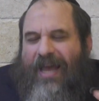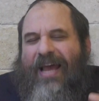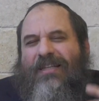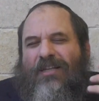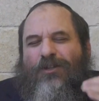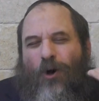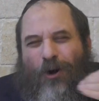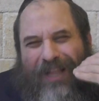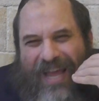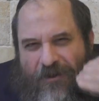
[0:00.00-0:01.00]
It's a
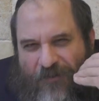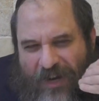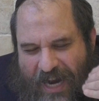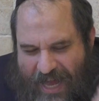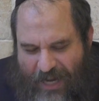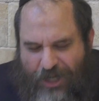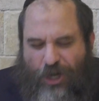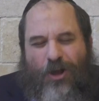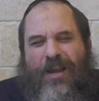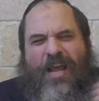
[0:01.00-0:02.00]
total infinite
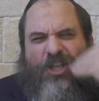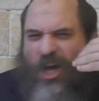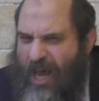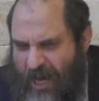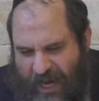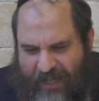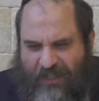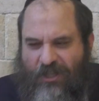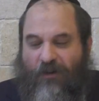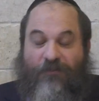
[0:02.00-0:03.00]
energy. You need Keach Ein
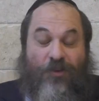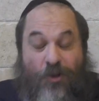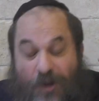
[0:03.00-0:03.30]
Sof. You